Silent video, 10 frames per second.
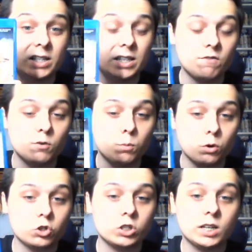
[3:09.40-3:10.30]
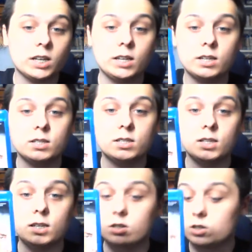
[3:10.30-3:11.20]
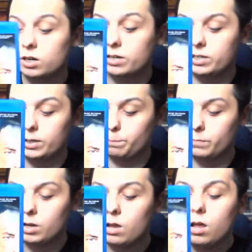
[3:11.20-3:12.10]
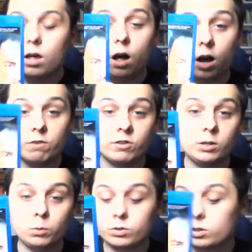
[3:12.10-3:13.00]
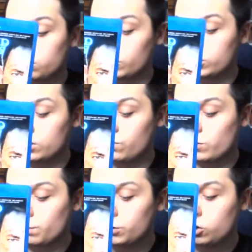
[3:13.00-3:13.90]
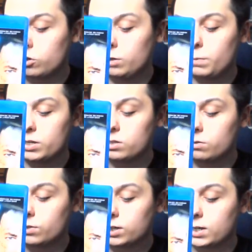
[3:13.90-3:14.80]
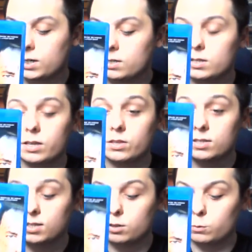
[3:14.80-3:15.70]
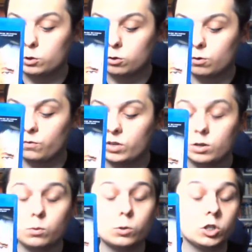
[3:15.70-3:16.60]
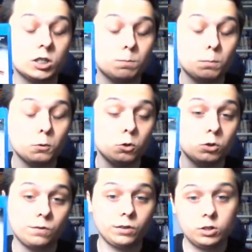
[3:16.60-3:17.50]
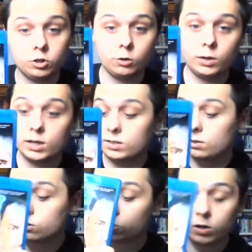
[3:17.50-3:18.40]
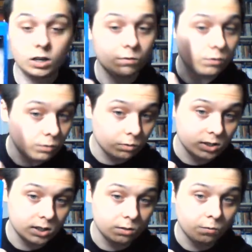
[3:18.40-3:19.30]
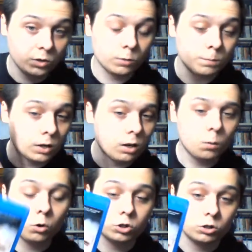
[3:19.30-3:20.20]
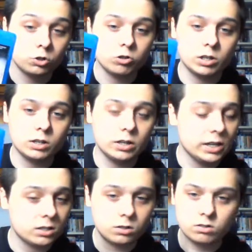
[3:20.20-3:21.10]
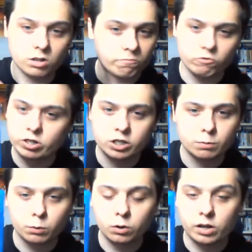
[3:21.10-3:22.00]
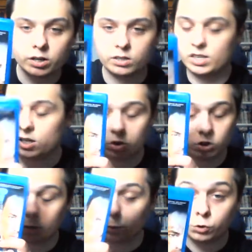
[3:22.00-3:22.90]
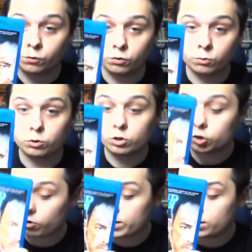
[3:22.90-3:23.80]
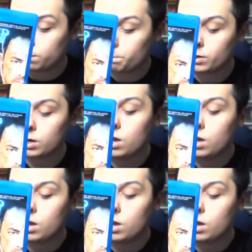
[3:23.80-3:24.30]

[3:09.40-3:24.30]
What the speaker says: I had never watched it in its entirety. I really wanted to watch this film purely based on the cast and the cinematography, which is beautifully showcased in the trailer. If you've not seen the film, watch the trailer. It doesn't really spoil anything, it's just a beautiful trailer.